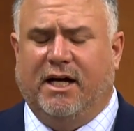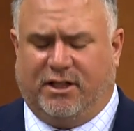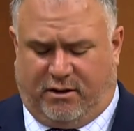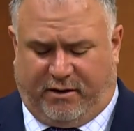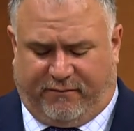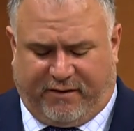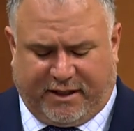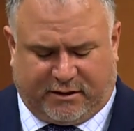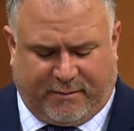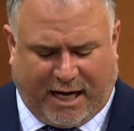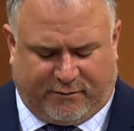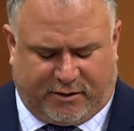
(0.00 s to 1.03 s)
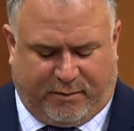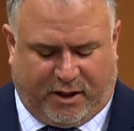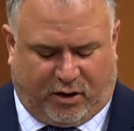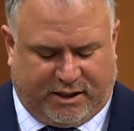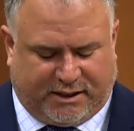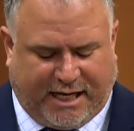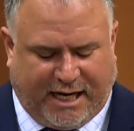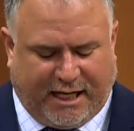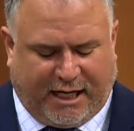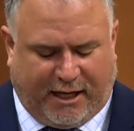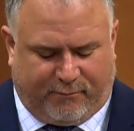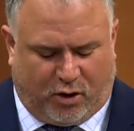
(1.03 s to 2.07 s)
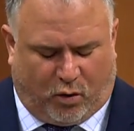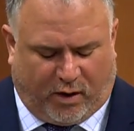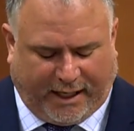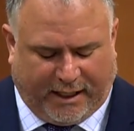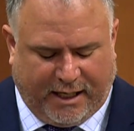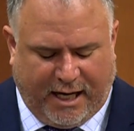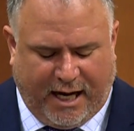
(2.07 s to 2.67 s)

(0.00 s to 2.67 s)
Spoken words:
to be fixed, Madam Speaker. This can't keep going.